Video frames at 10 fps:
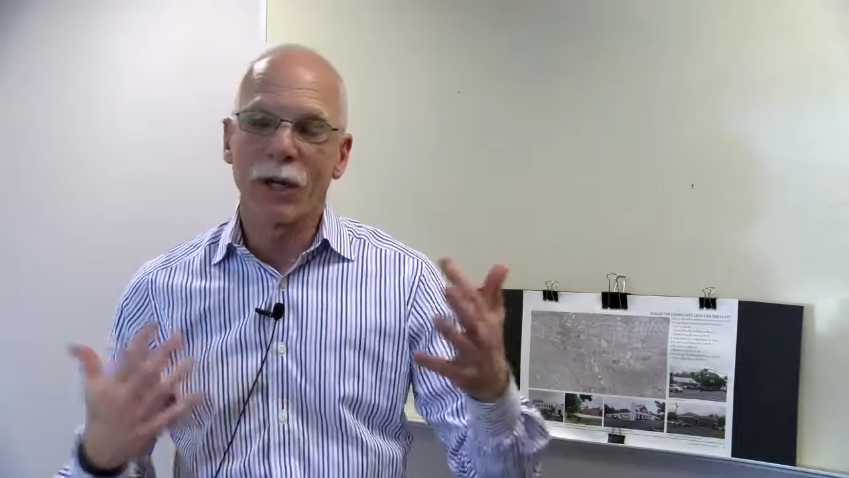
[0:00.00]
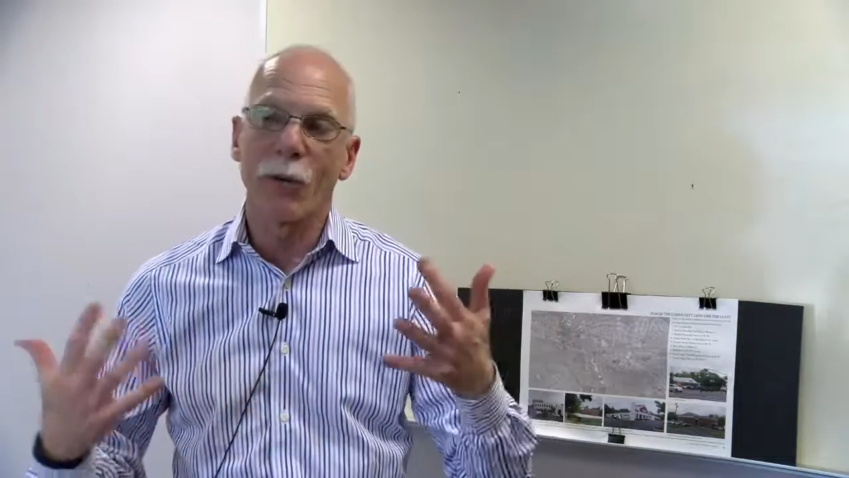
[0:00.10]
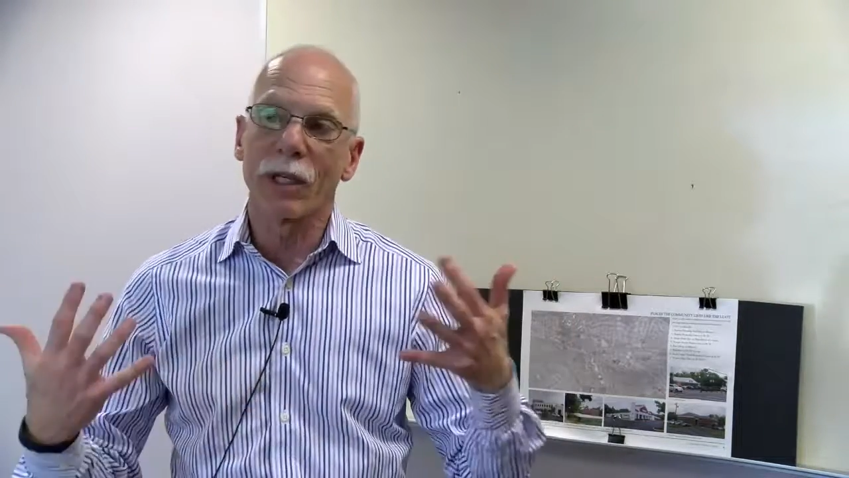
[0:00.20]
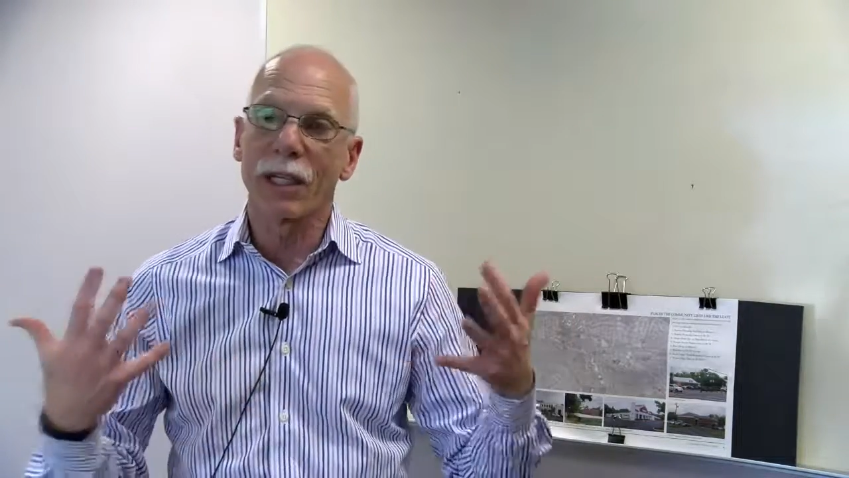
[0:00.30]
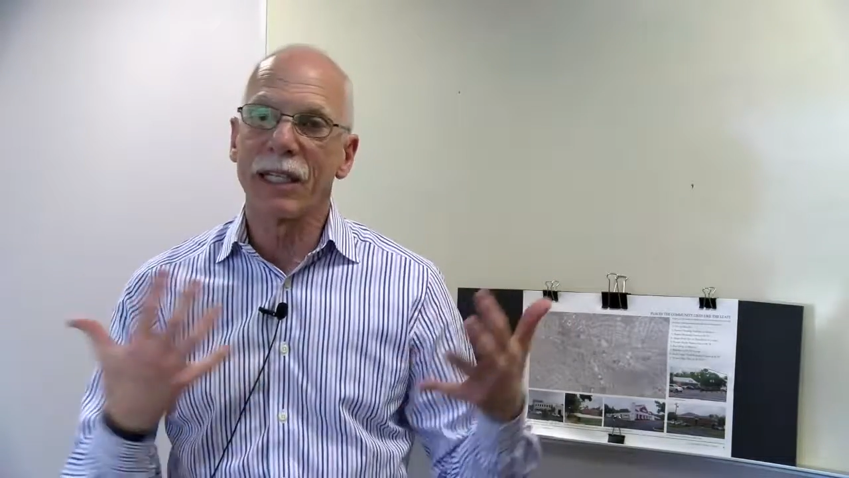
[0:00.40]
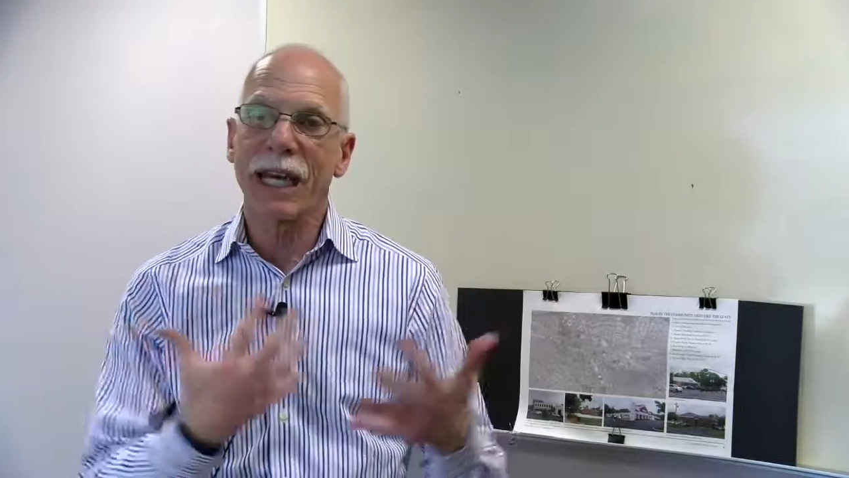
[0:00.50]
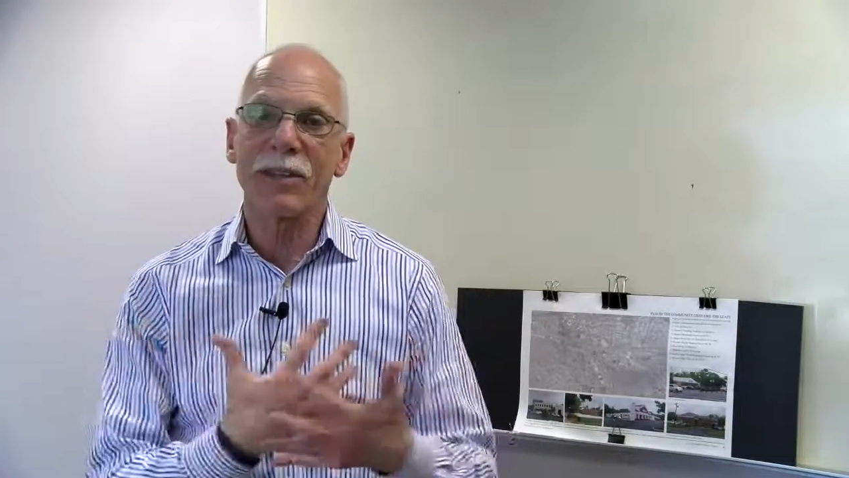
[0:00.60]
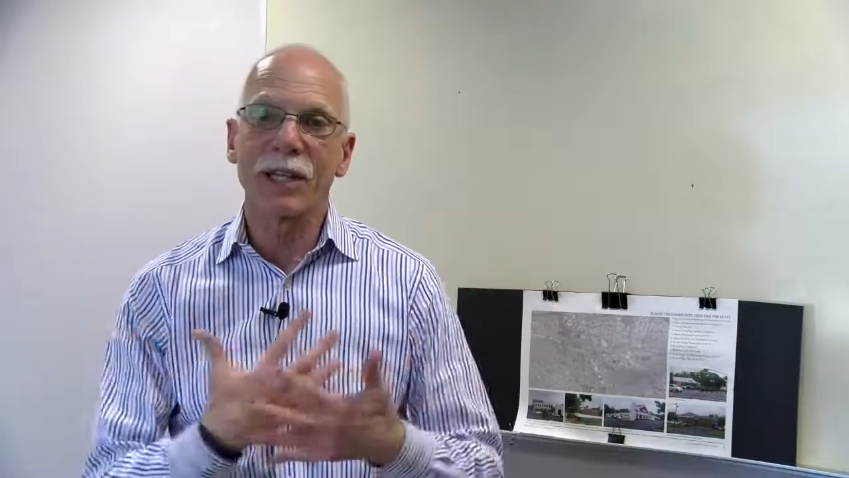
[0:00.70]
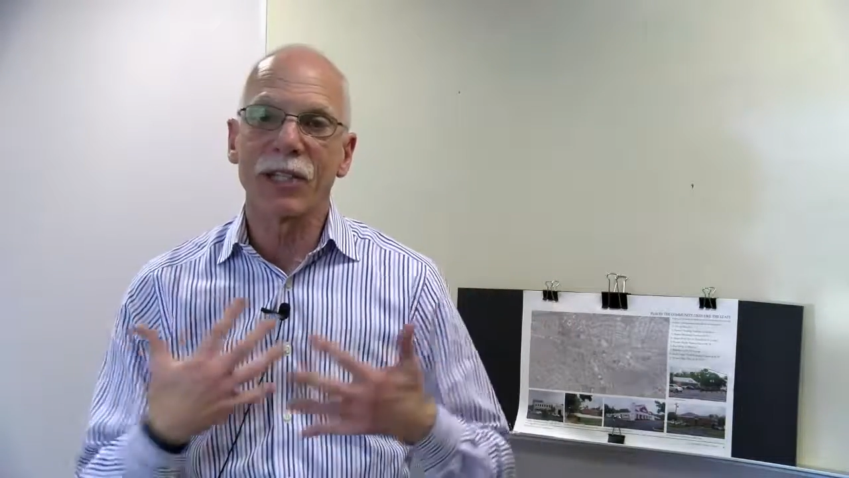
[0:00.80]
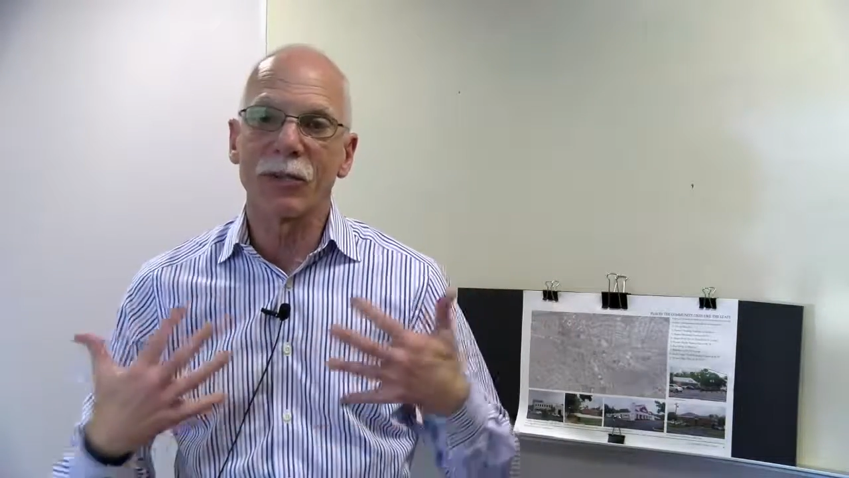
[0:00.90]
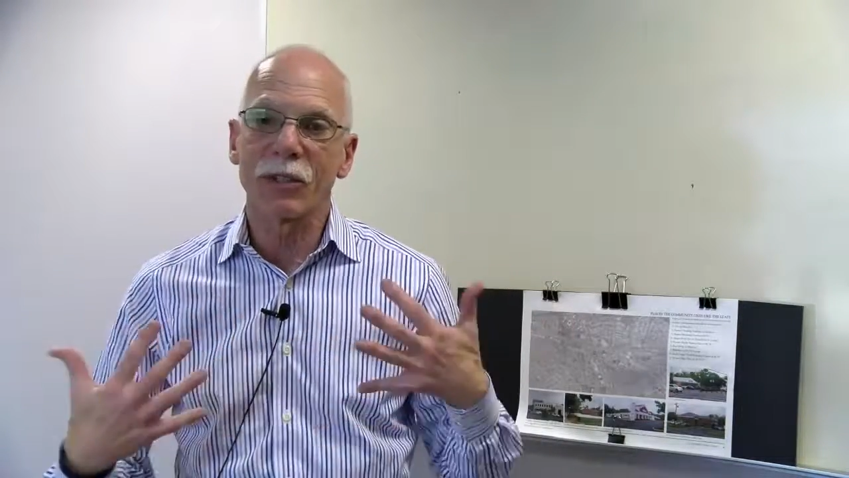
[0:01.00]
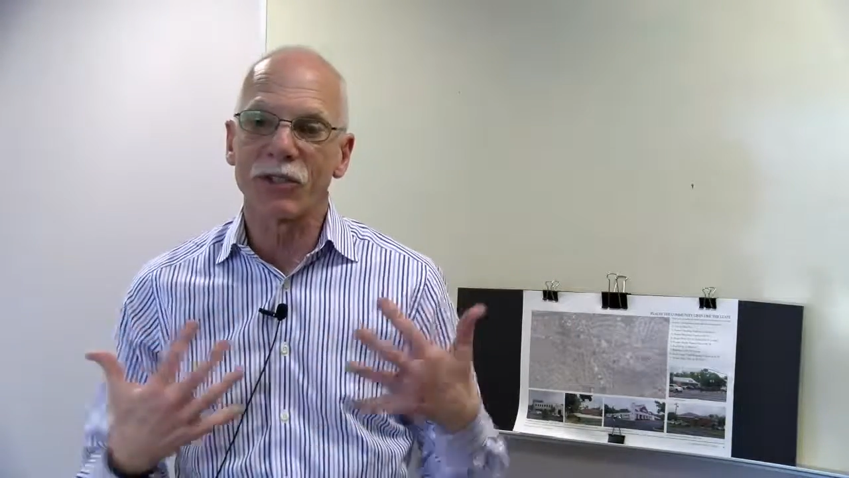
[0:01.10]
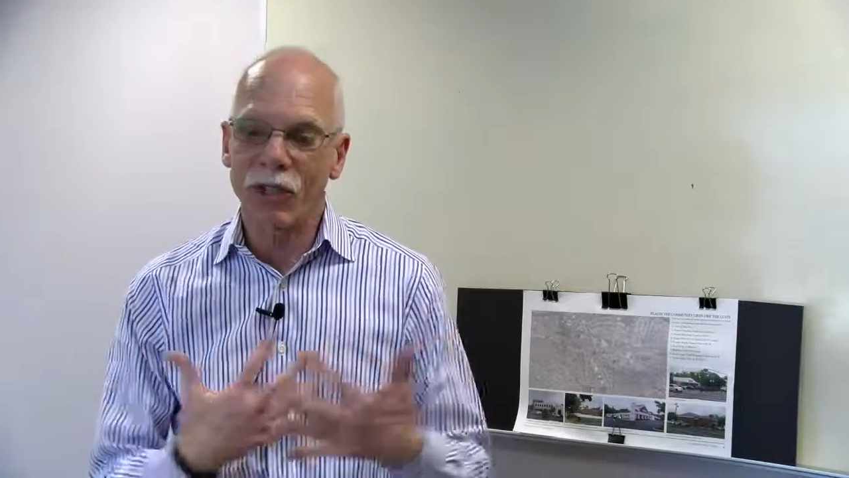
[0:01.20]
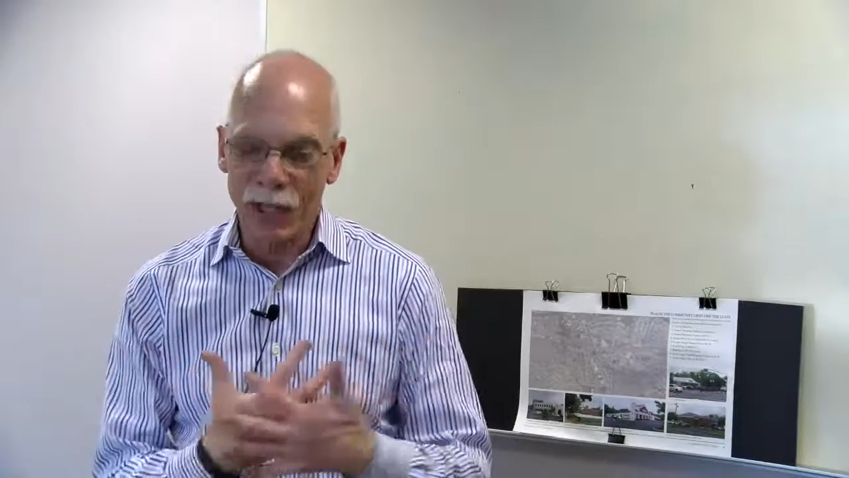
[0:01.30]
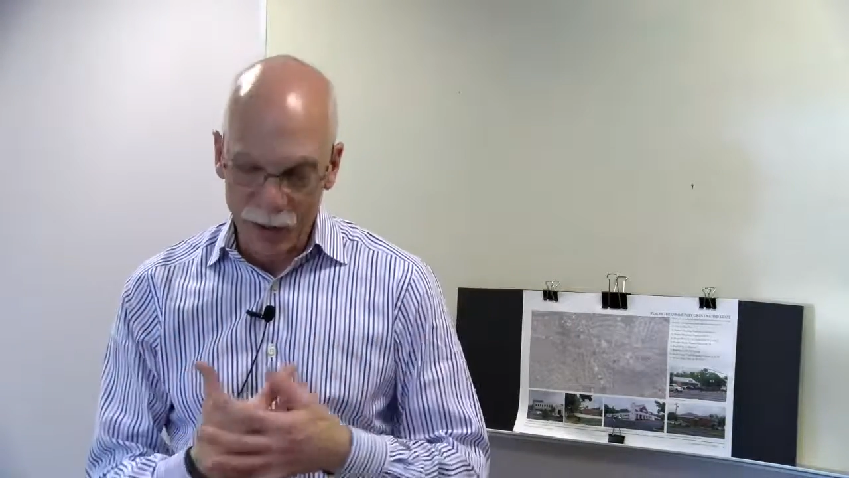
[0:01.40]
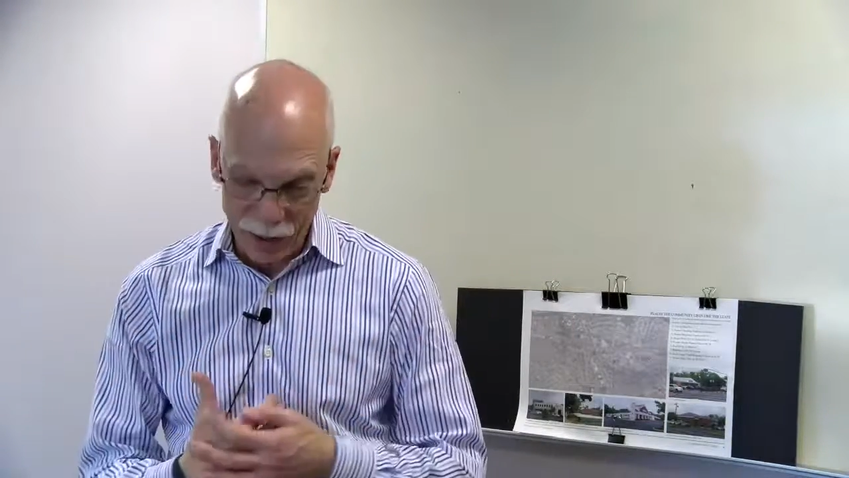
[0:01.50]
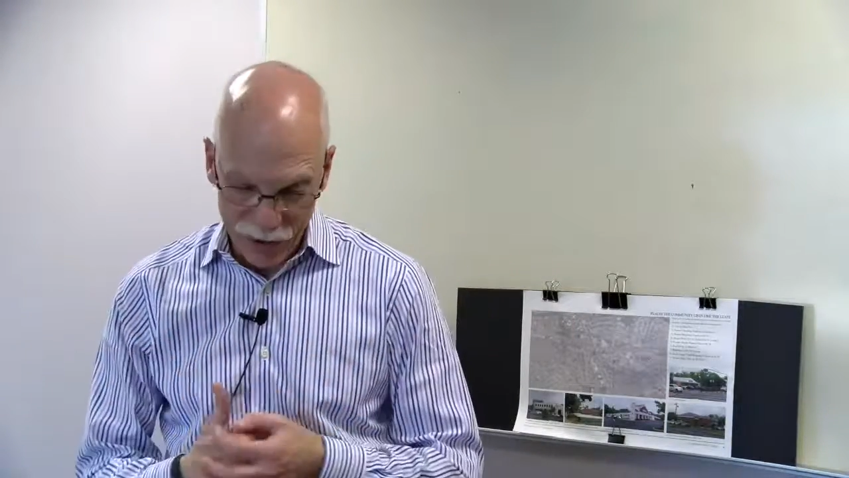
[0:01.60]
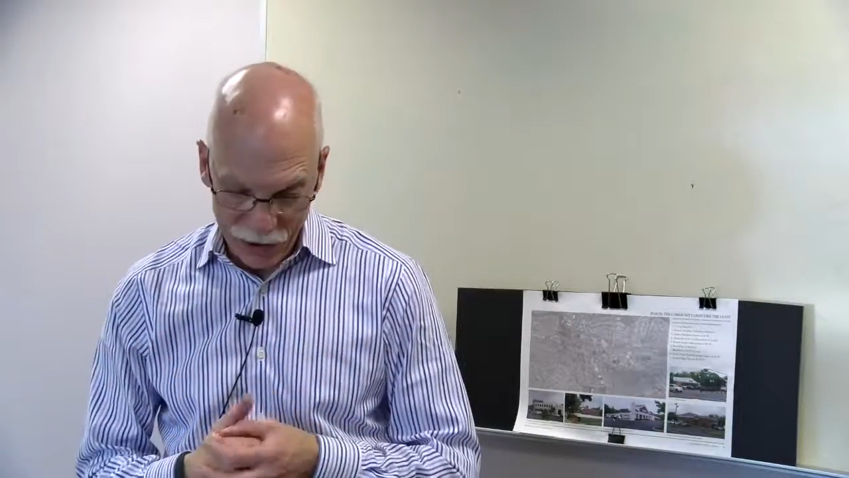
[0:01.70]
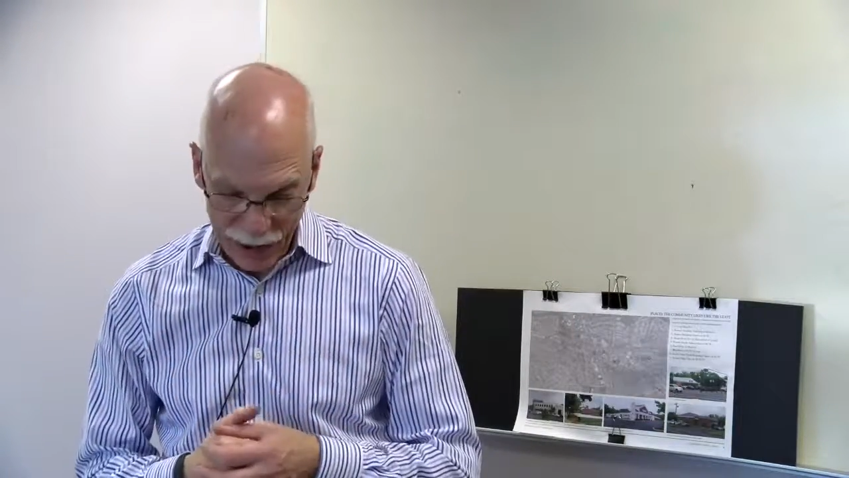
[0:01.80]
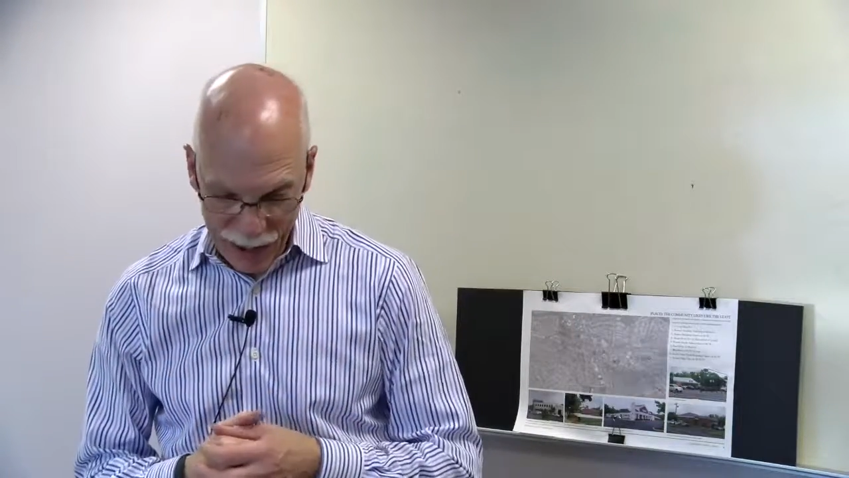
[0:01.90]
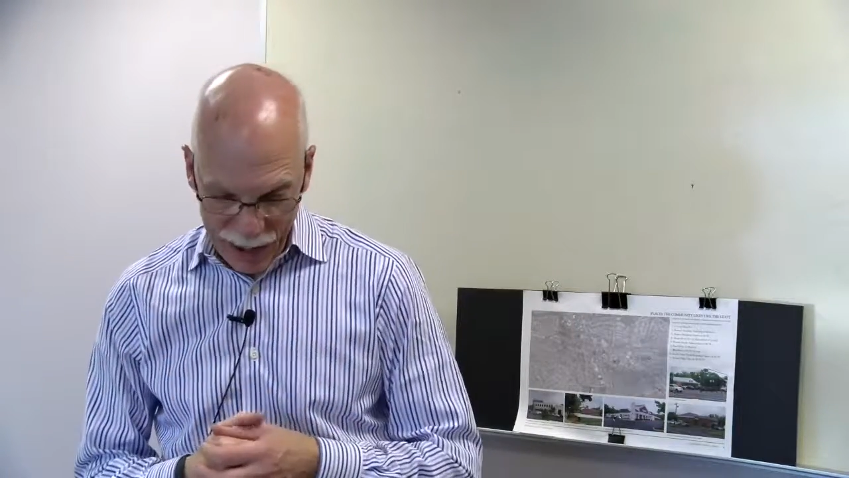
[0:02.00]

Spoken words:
they wanted to connect things with cyclists